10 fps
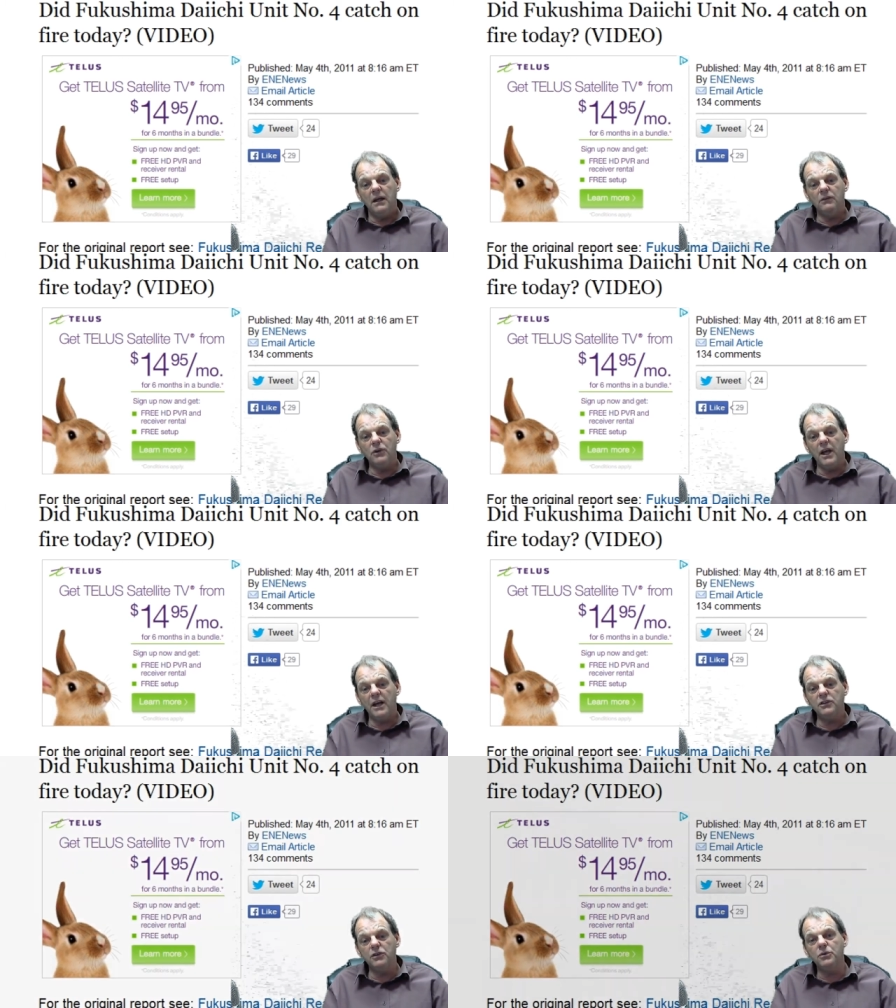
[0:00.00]
And
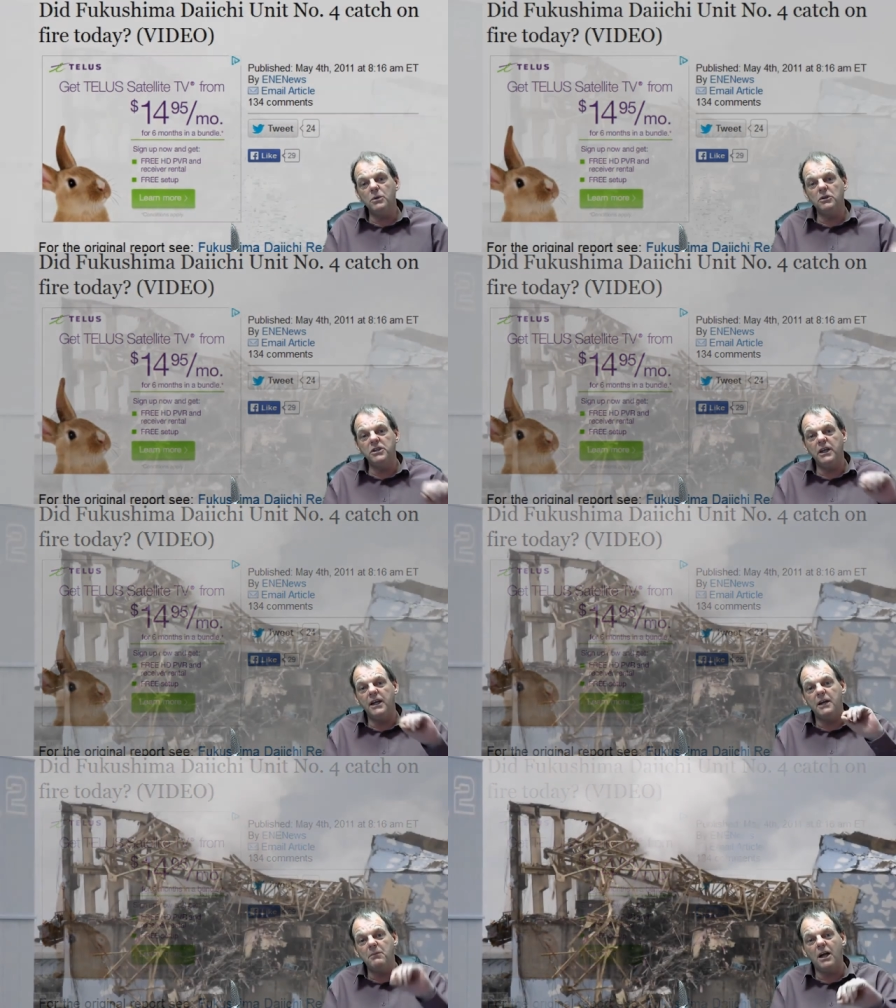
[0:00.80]
reactor 3, once again,
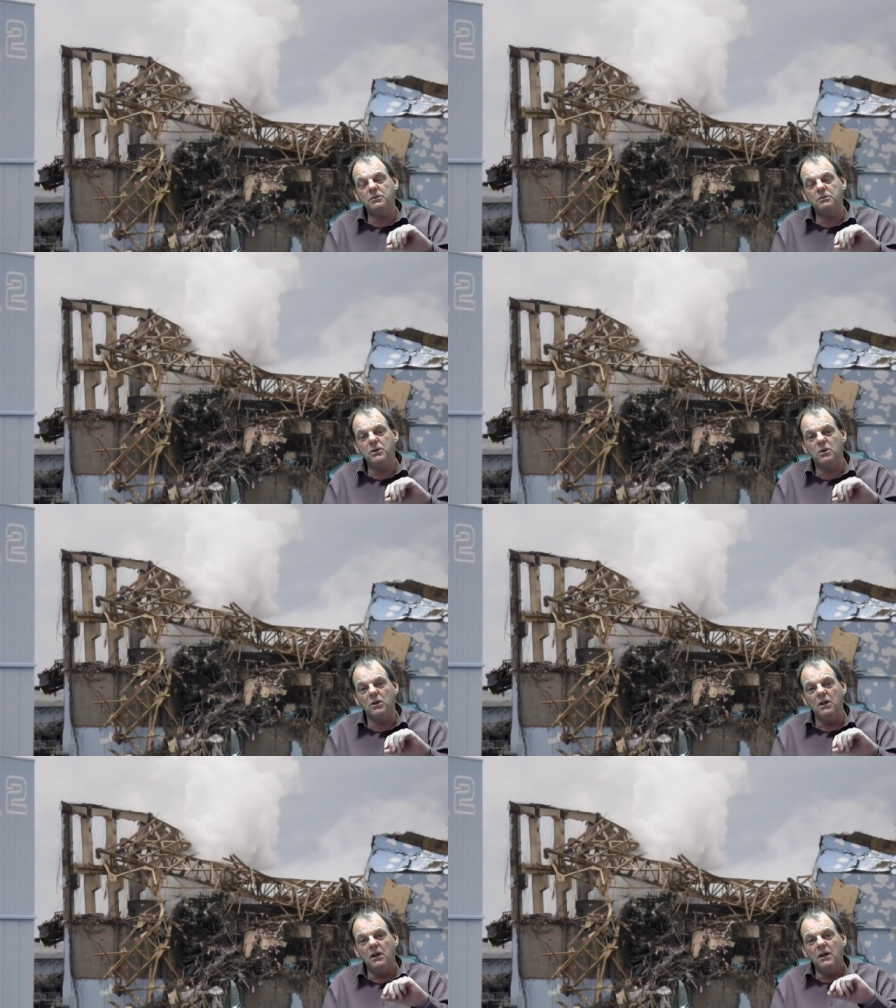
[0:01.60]
had MOX fuel.